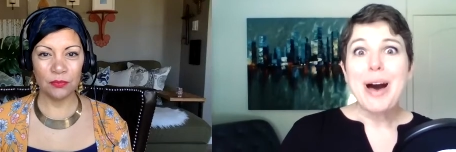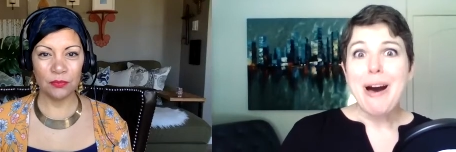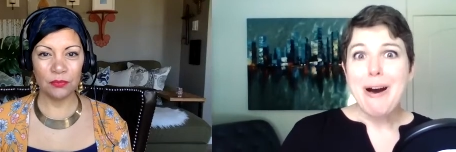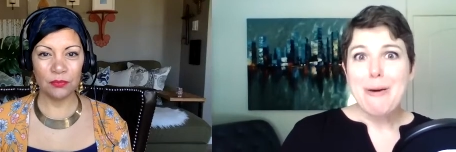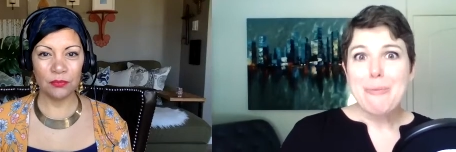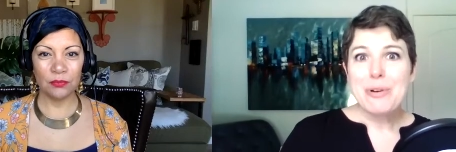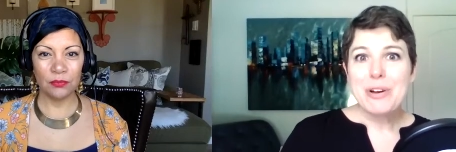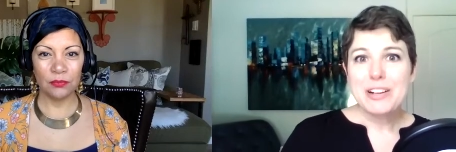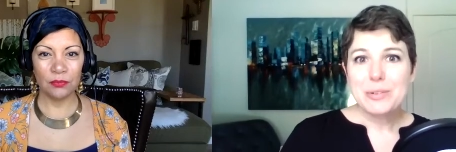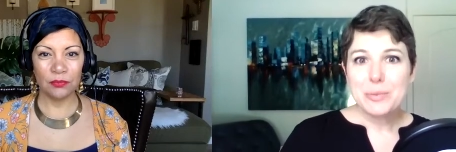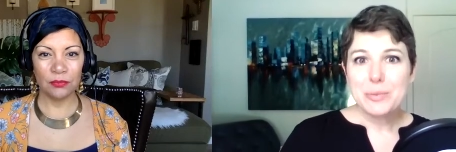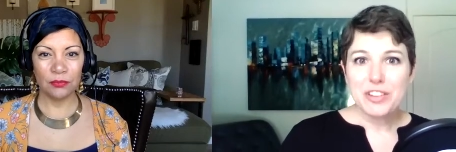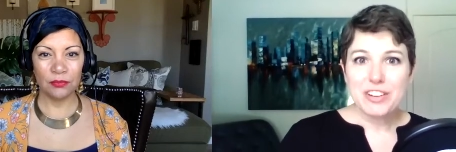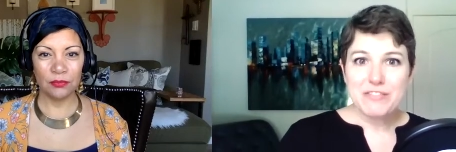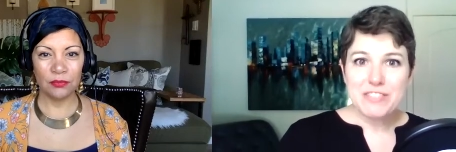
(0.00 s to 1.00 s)
Speaker 1: up with
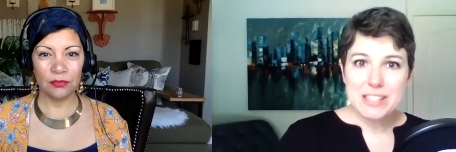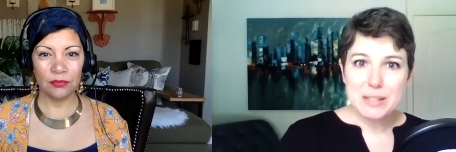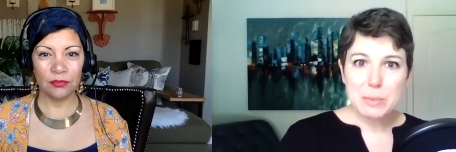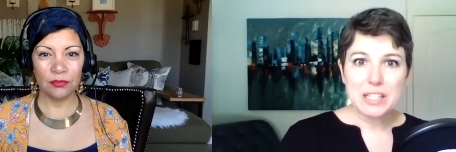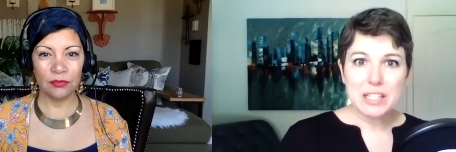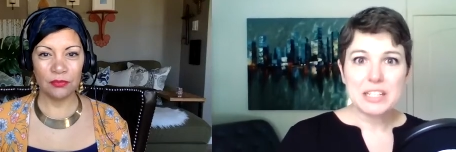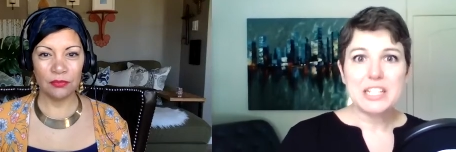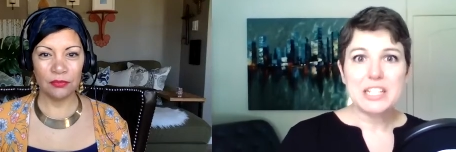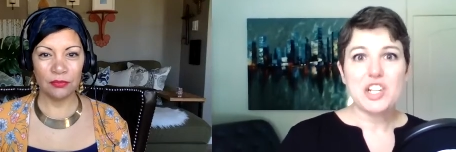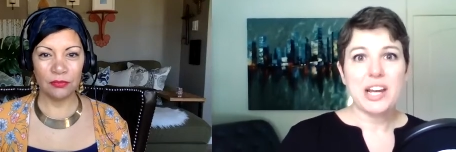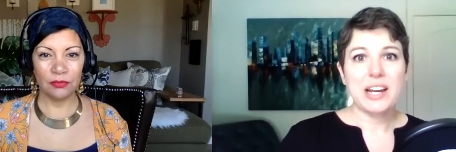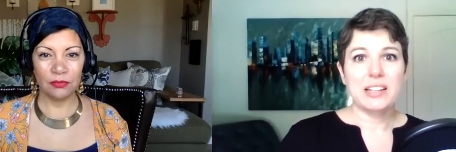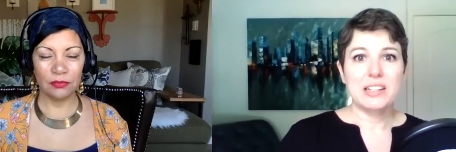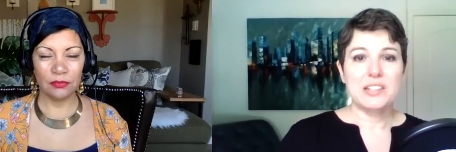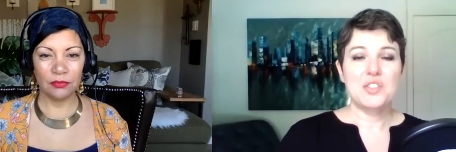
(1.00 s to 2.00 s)
our visibility
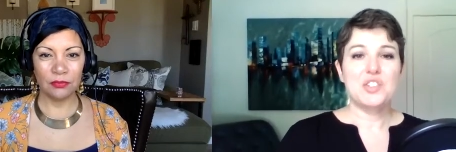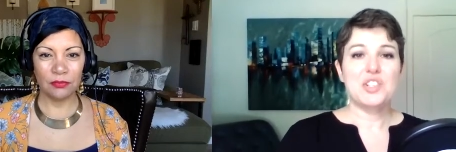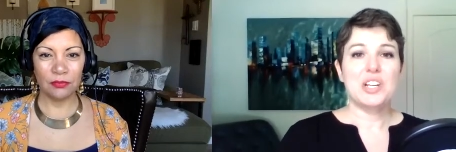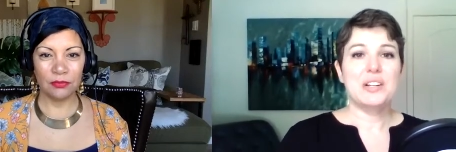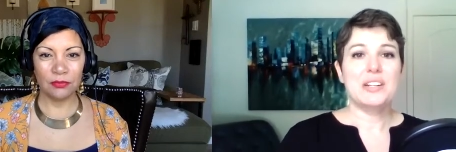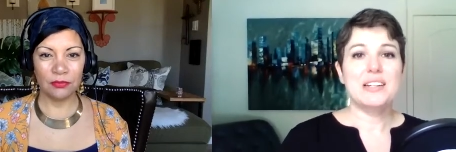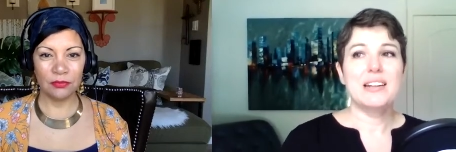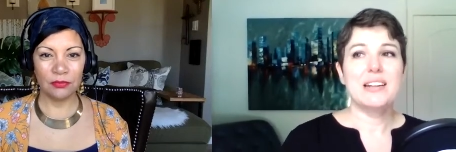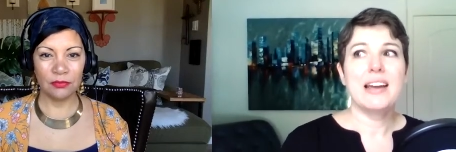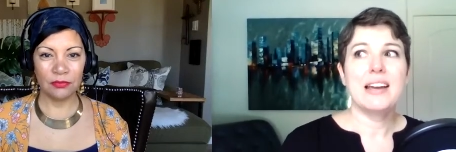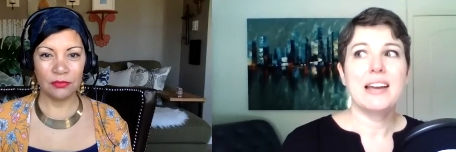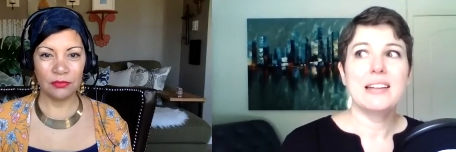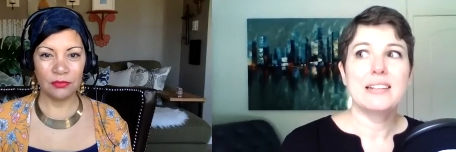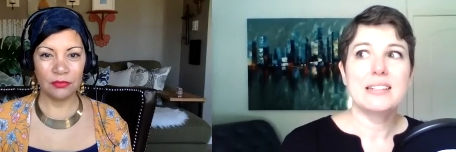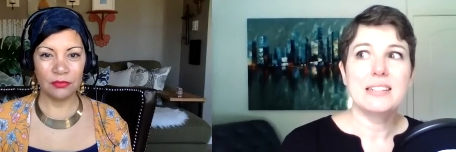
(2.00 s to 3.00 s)
challenge and
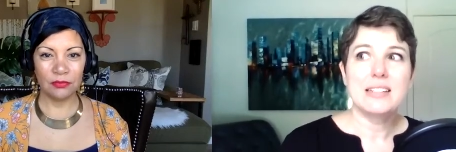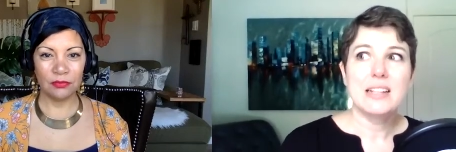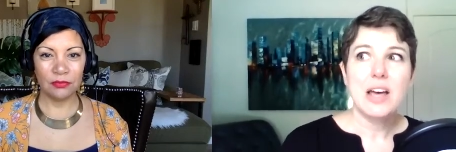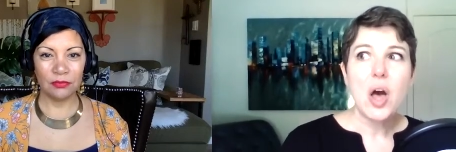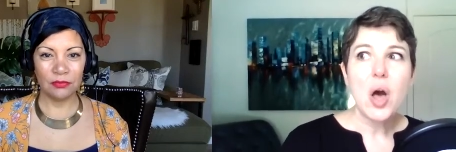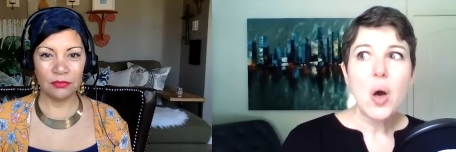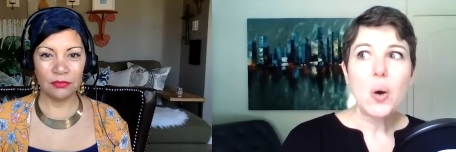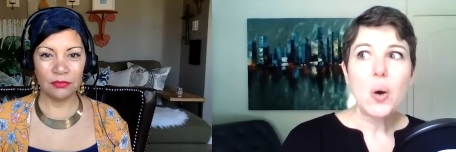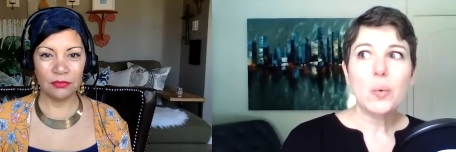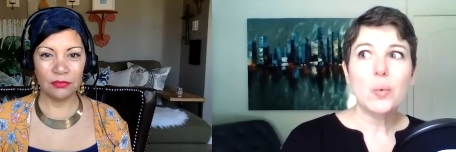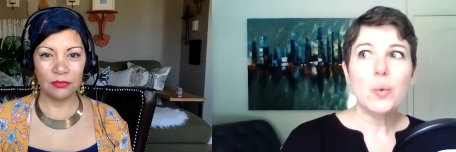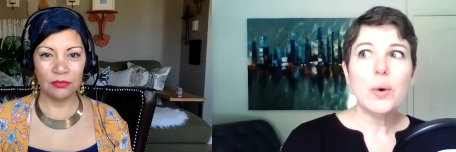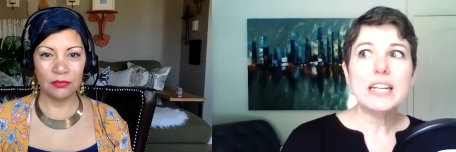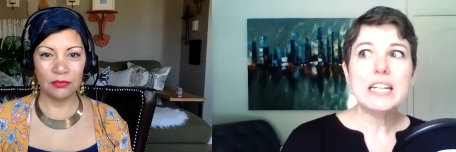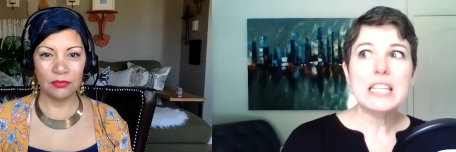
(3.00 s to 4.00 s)
and
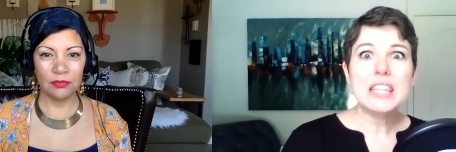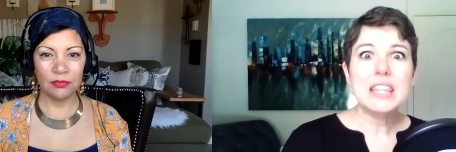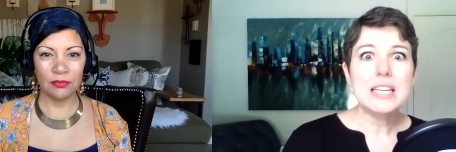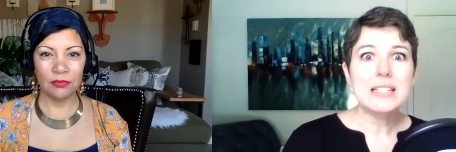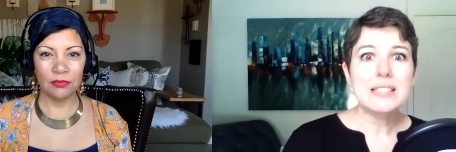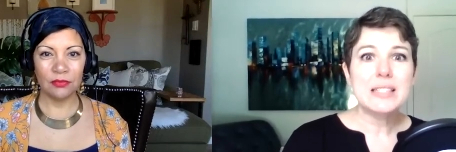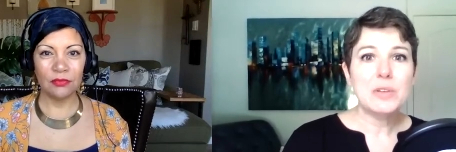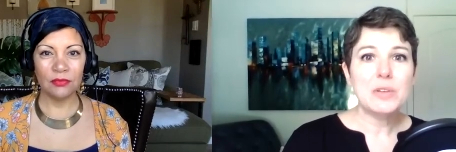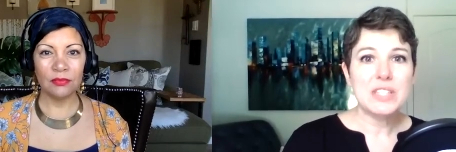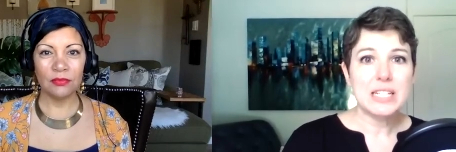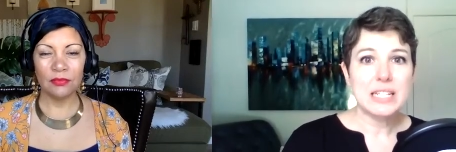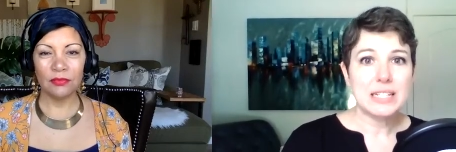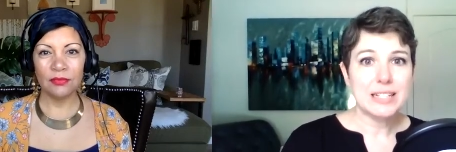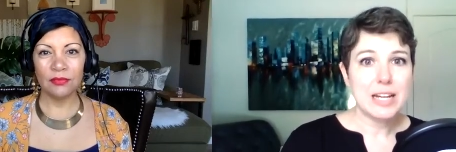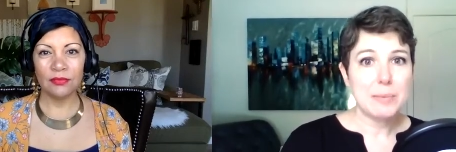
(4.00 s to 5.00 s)
one of the things that we've seen a
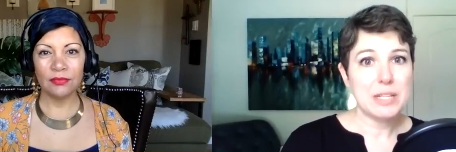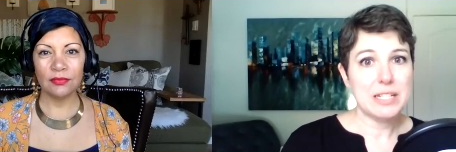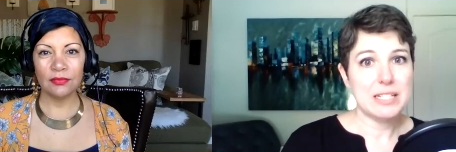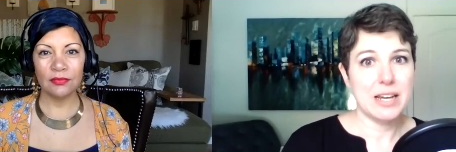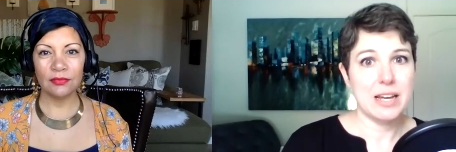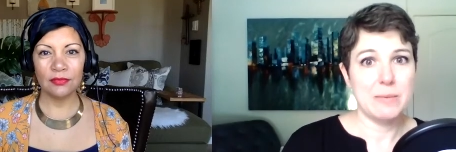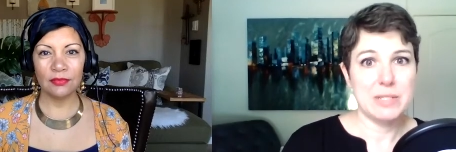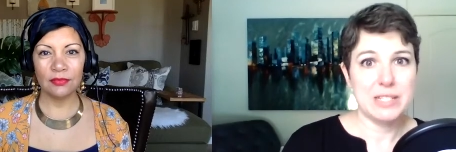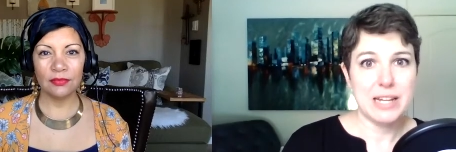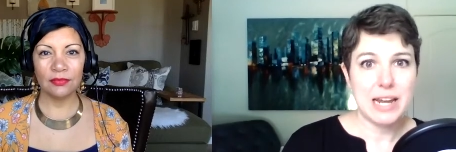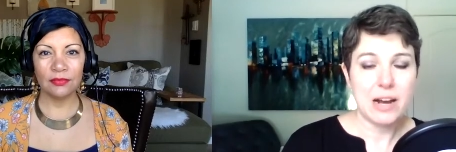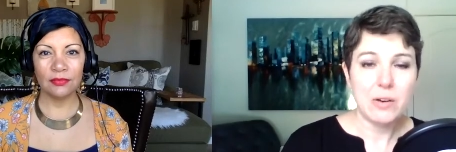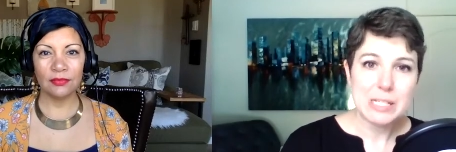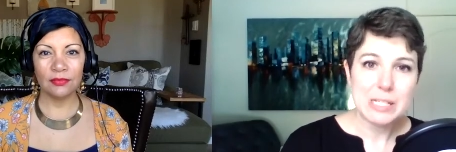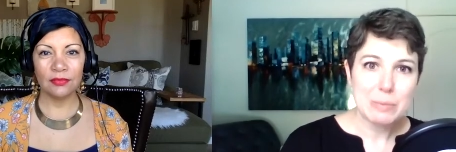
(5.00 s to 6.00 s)
couple of times now
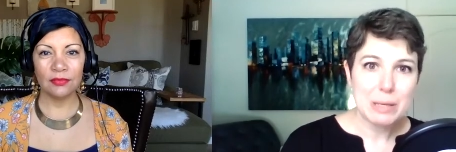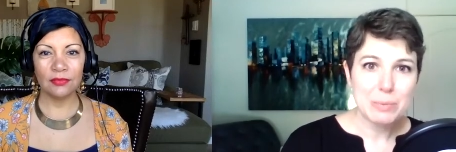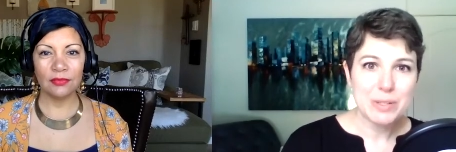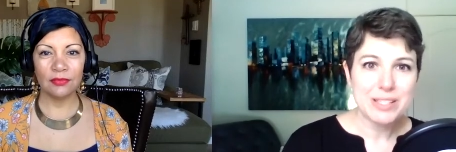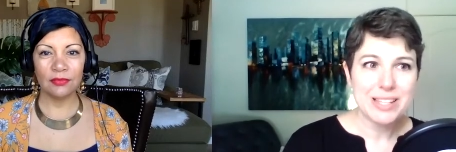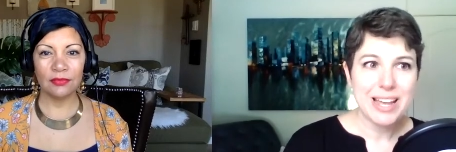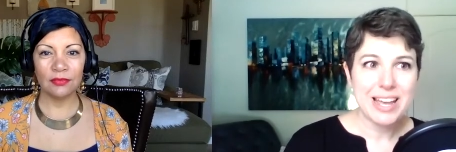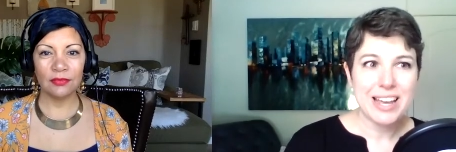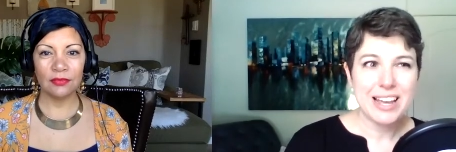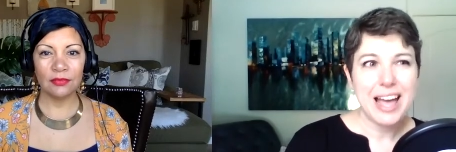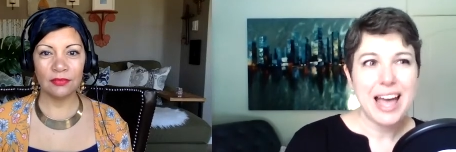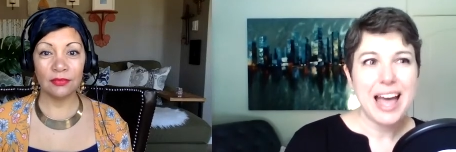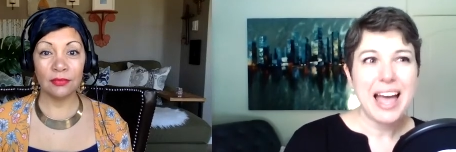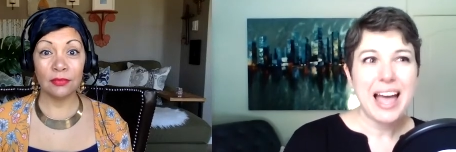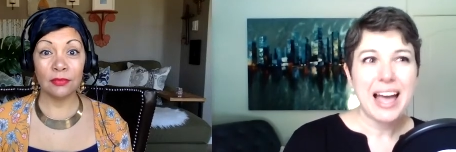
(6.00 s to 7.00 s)
is people saying
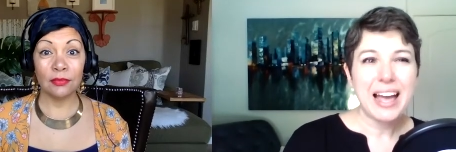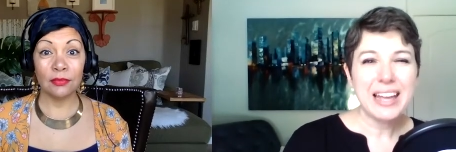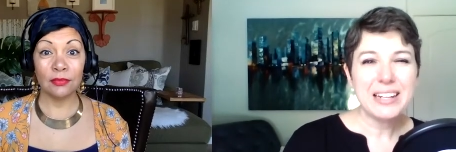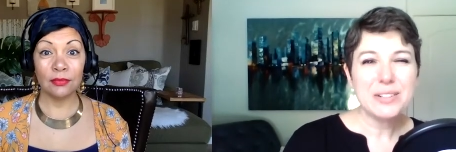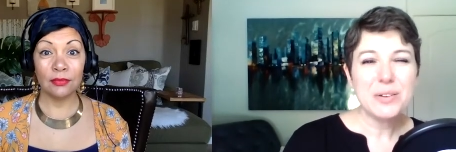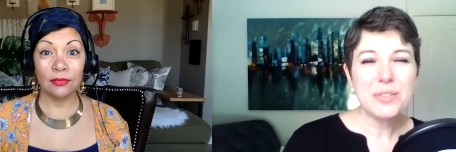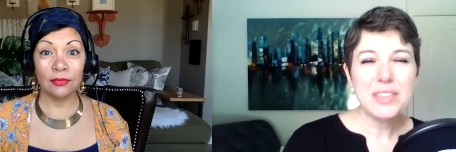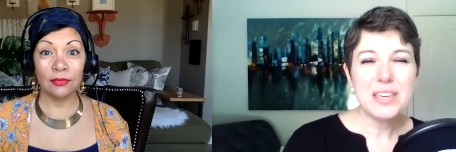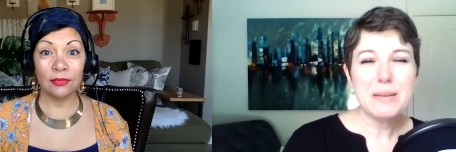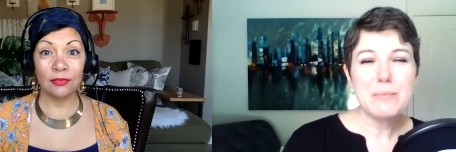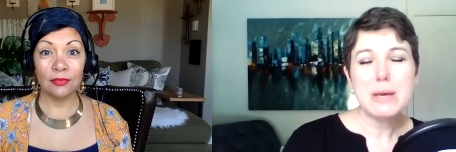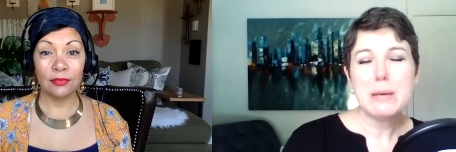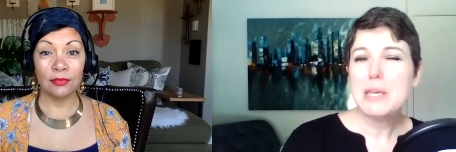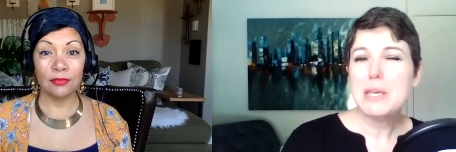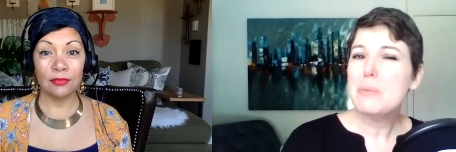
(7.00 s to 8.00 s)
i don't think my
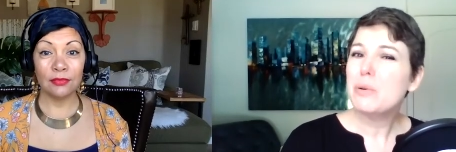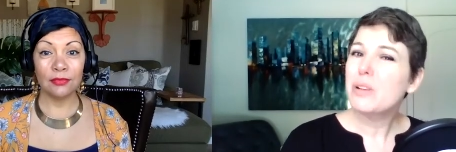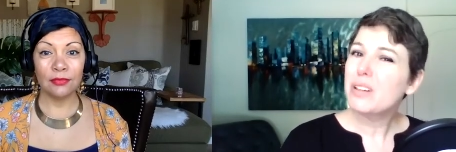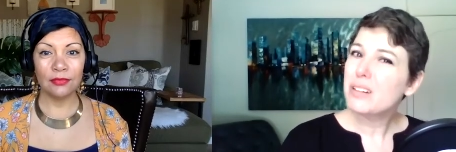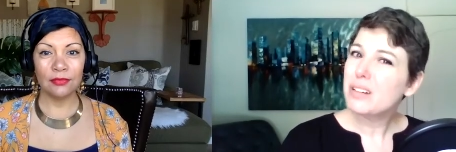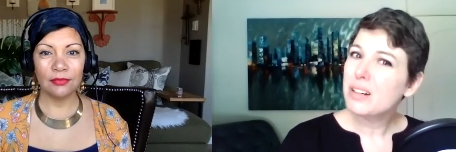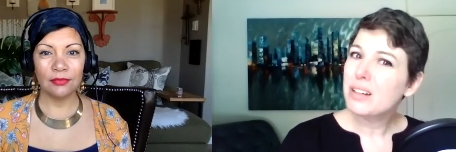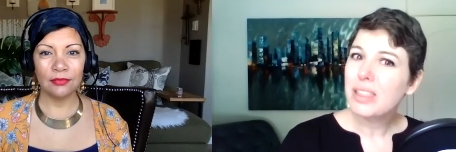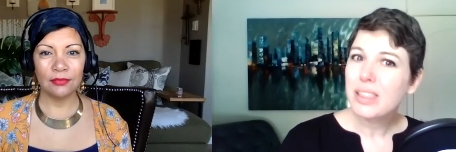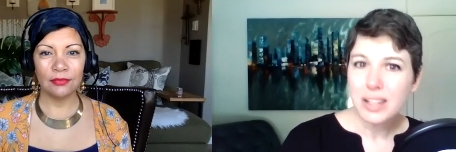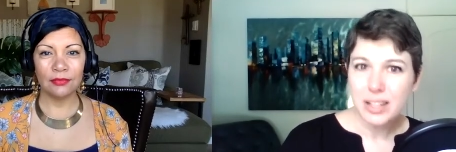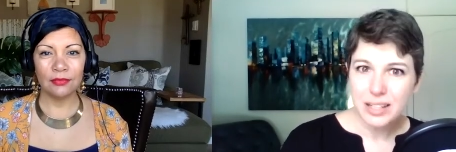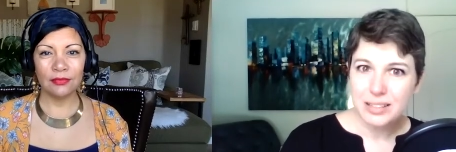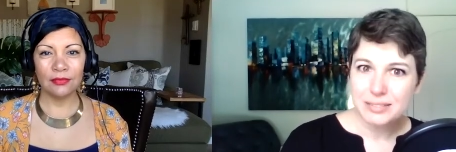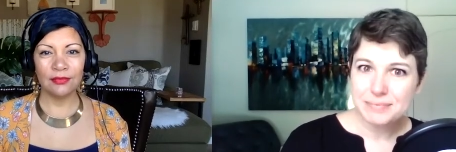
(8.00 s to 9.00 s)
people are
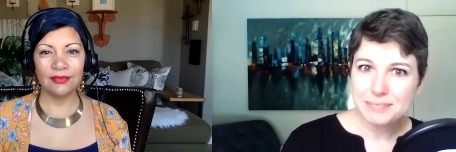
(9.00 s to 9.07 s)
online